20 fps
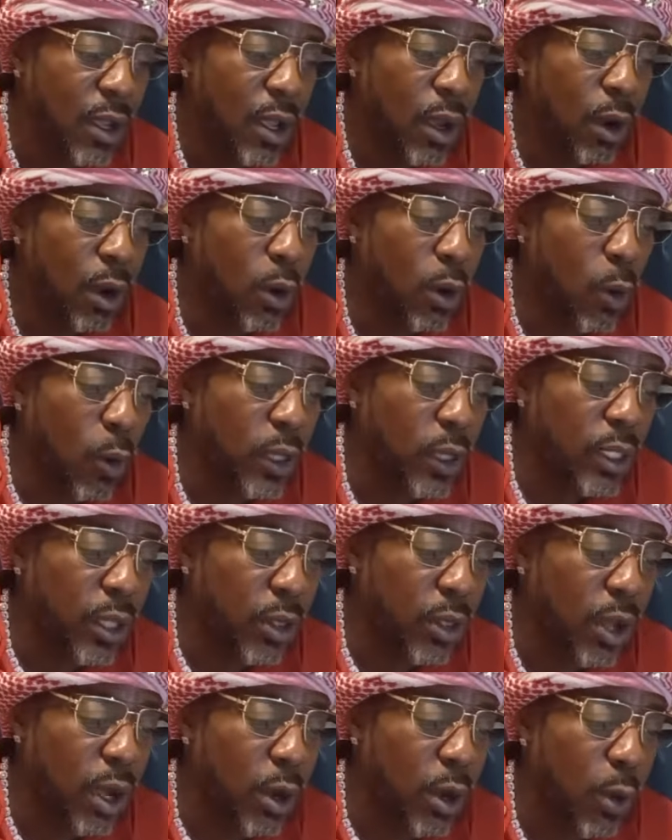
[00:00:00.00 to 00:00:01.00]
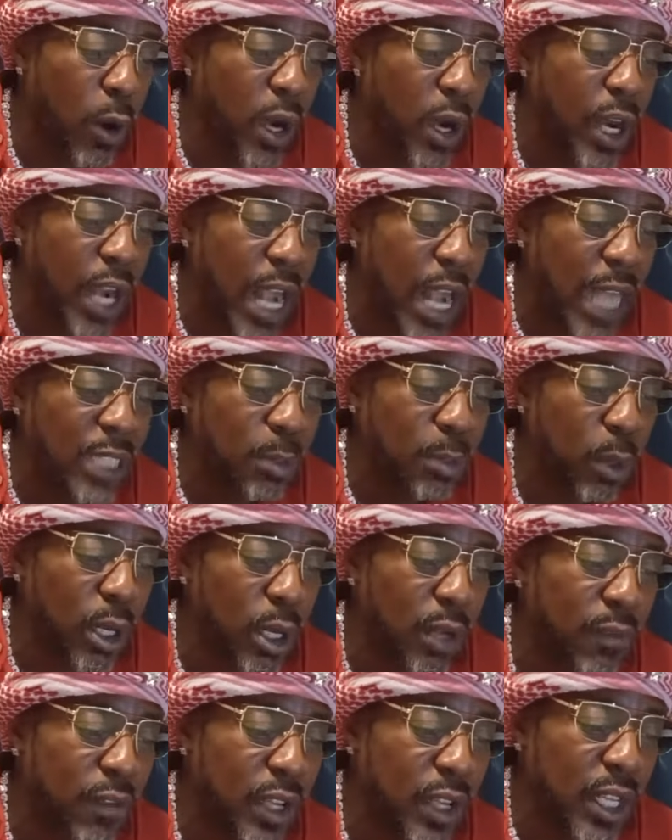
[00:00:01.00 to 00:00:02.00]
According to the Aquarian Gospel
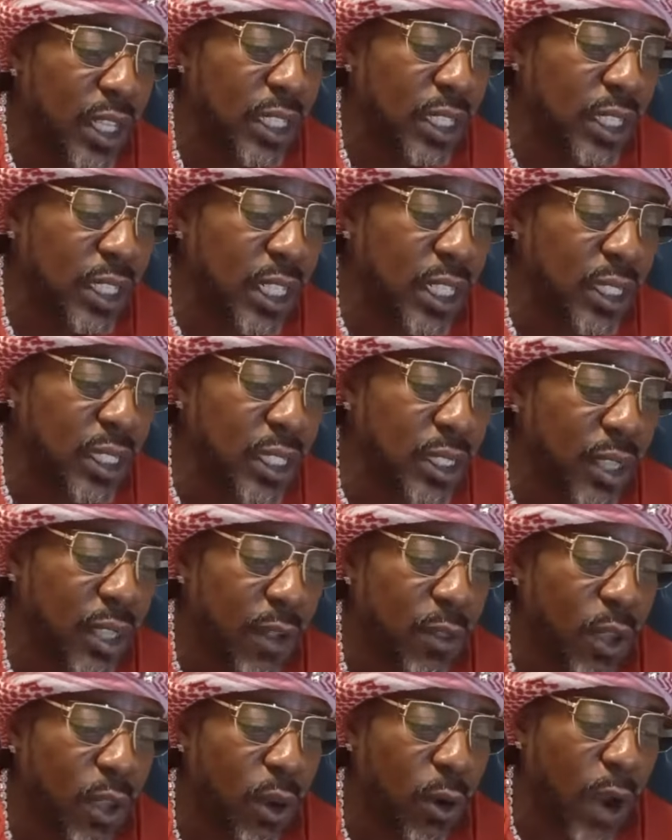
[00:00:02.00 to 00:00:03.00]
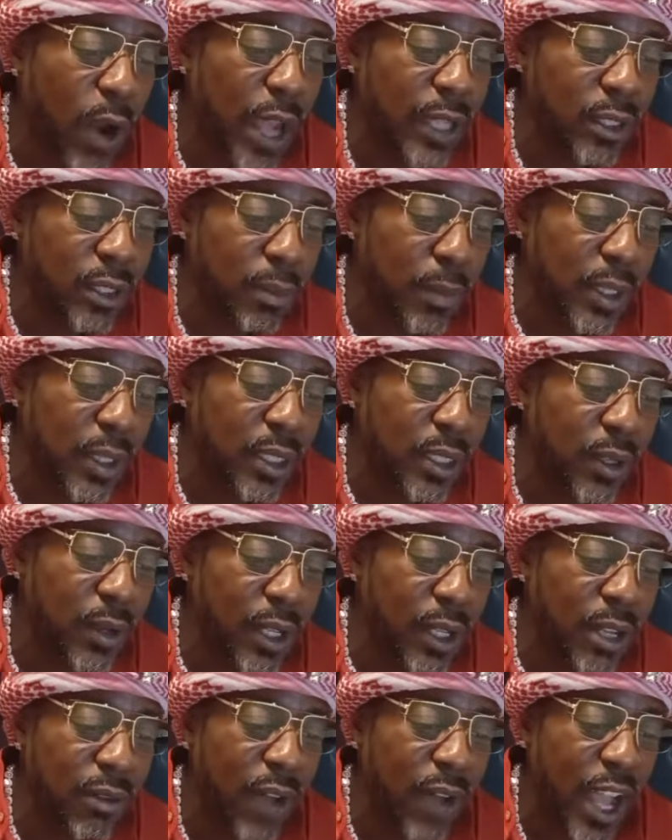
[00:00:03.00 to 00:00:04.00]
of Jesus the Christ, Mr.
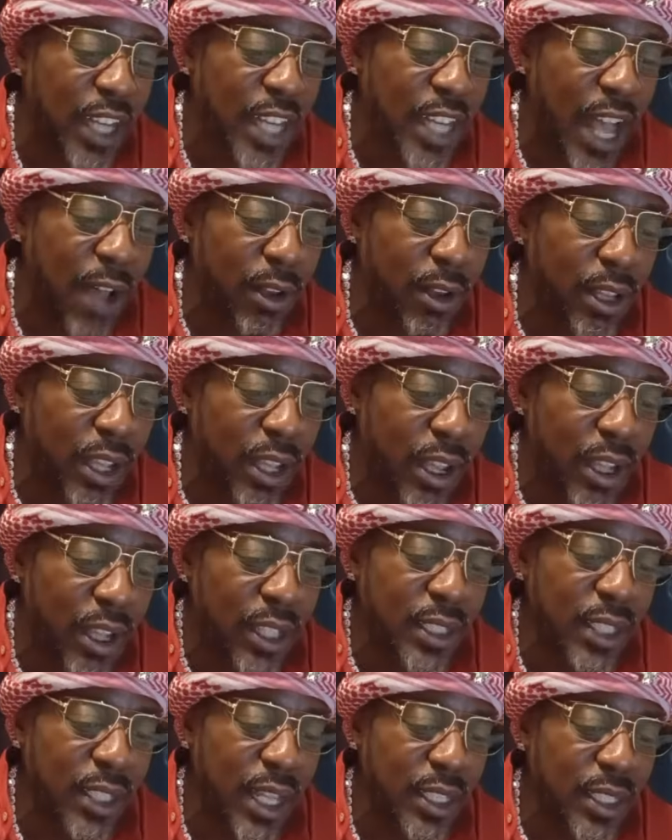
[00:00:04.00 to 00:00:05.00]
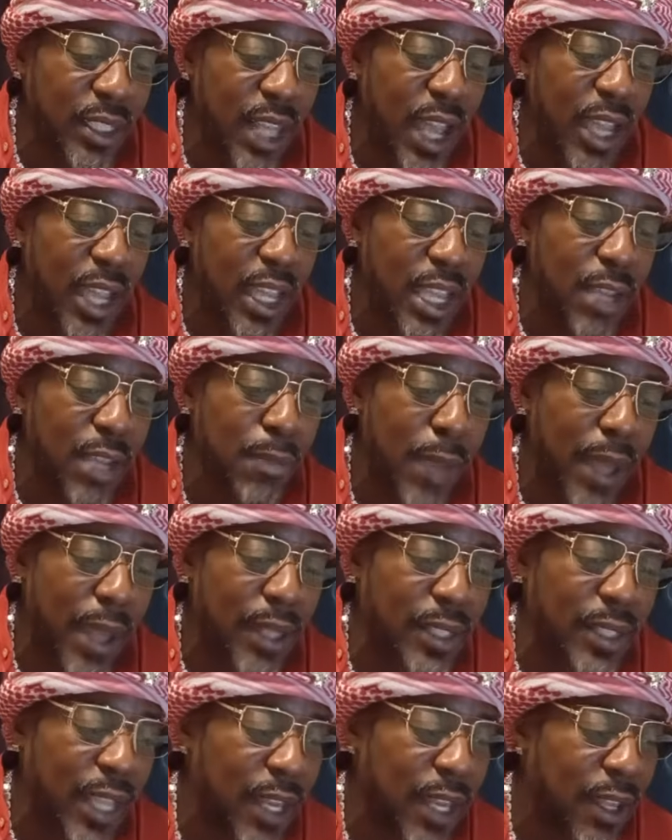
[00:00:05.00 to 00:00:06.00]
Levi Donnelly states that he
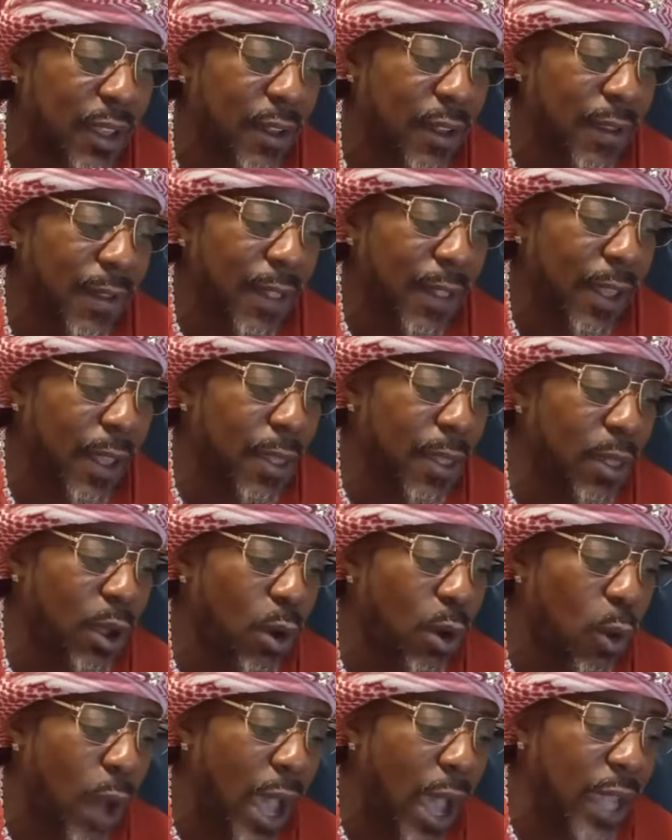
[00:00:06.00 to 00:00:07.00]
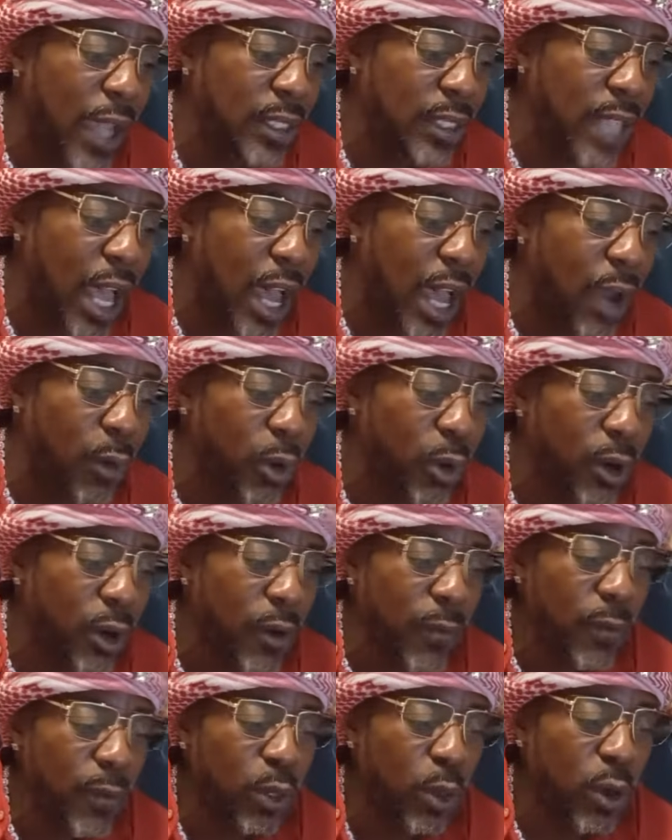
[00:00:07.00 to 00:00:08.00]
meditated in the quietest hour,
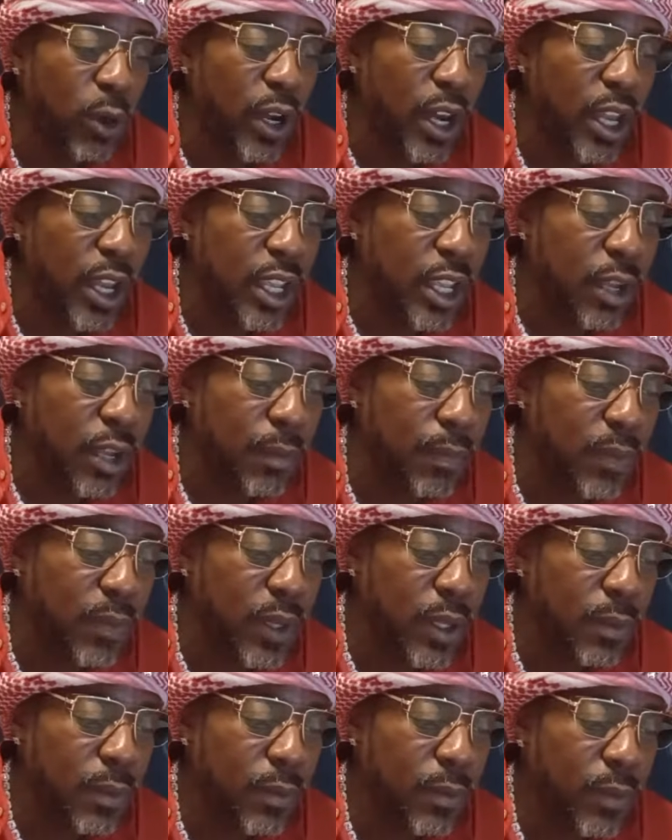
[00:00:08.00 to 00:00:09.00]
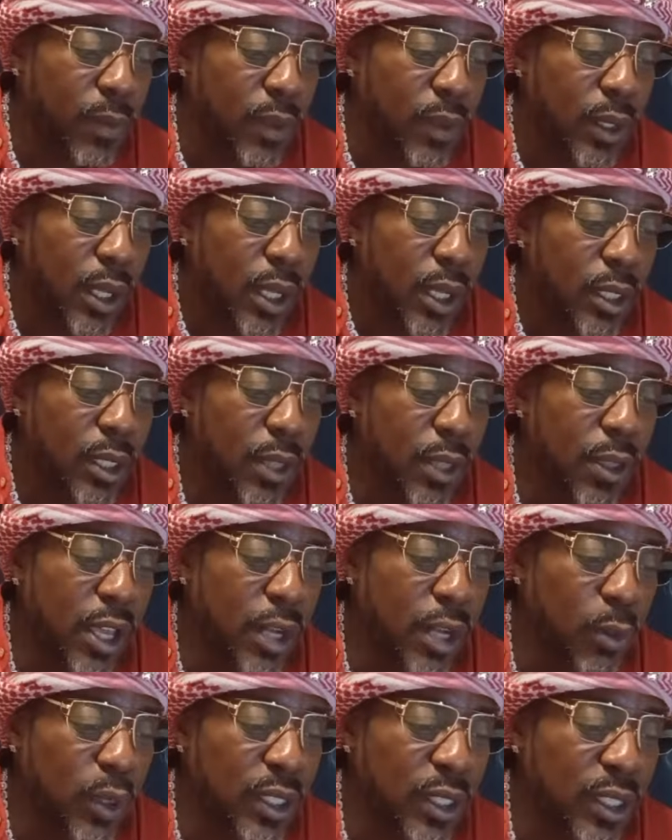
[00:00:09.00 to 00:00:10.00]
3 a.m., to
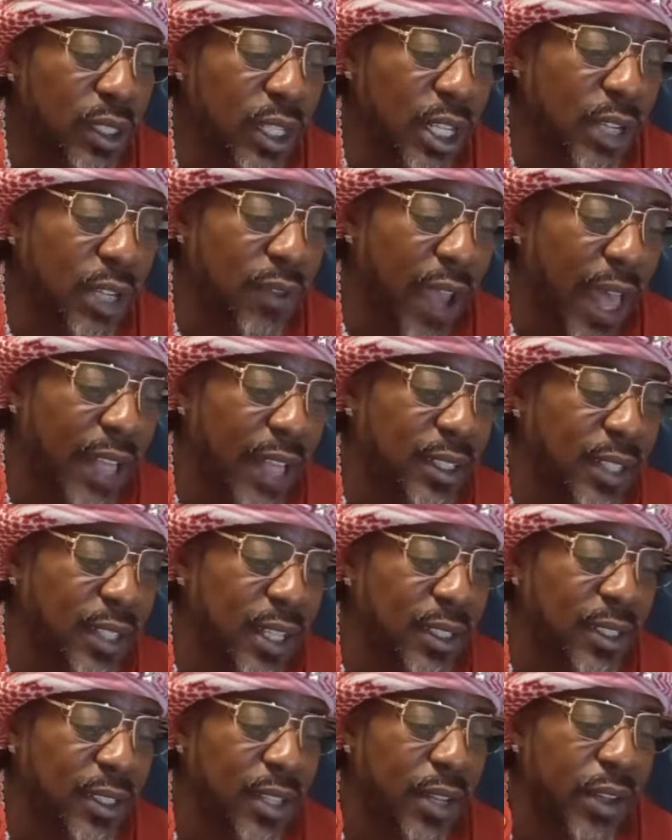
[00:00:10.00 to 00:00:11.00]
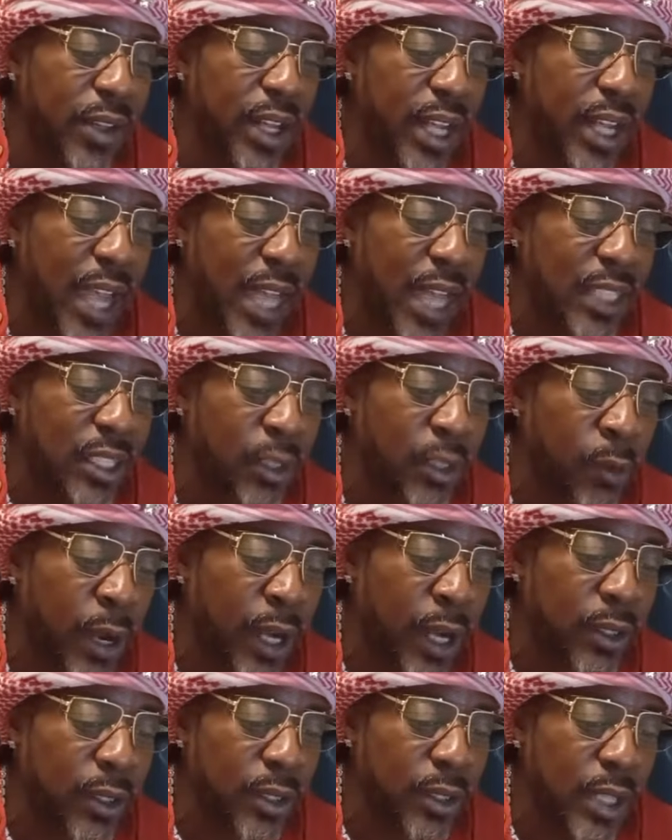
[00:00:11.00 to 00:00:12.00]
then receive access to the Akashic
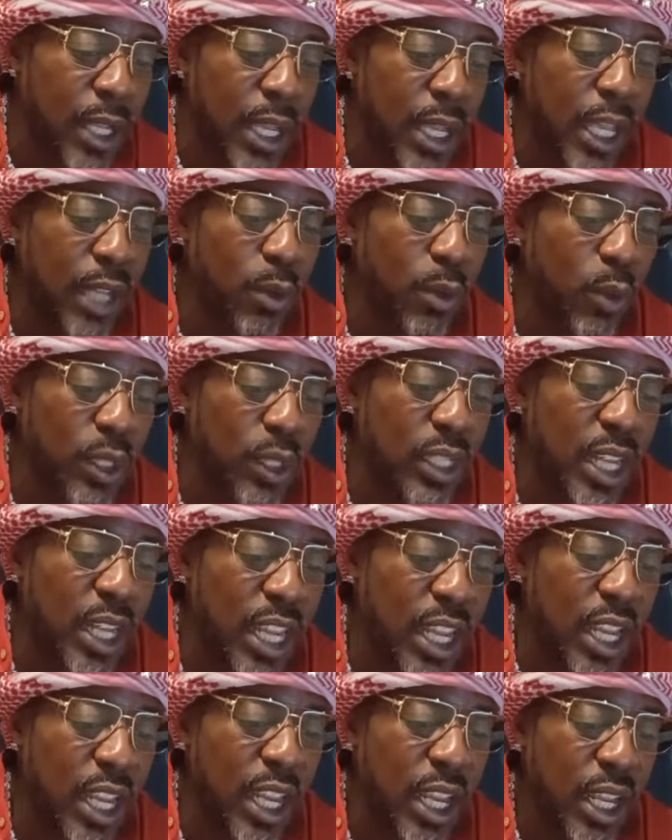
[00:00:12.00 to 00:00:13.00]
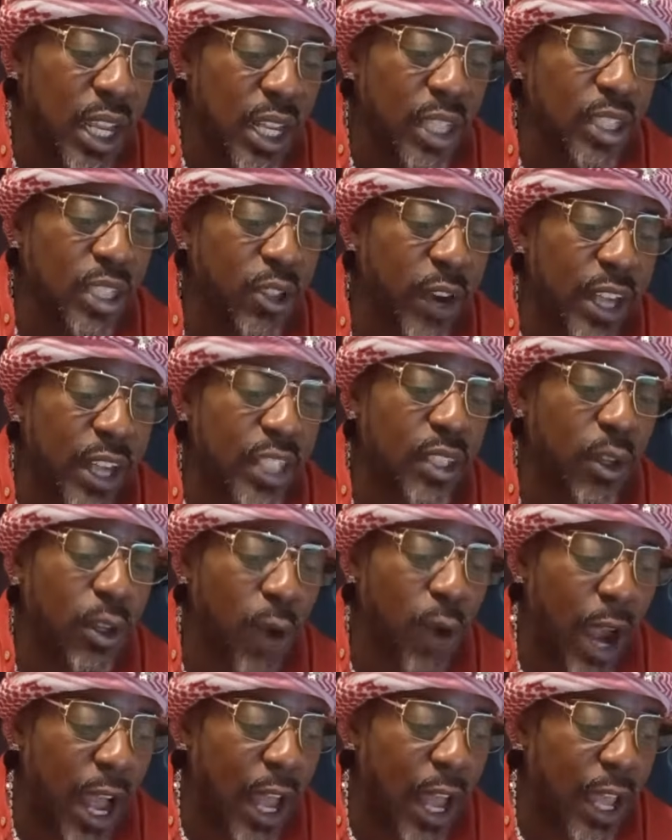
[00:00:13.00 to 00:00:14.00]
records in which he
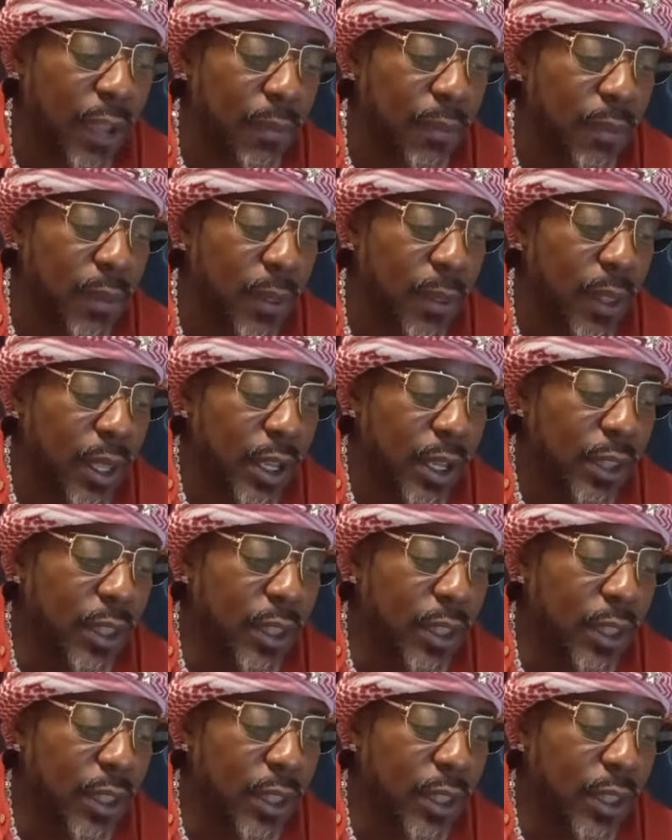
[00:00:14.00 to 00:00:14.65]
transcribed the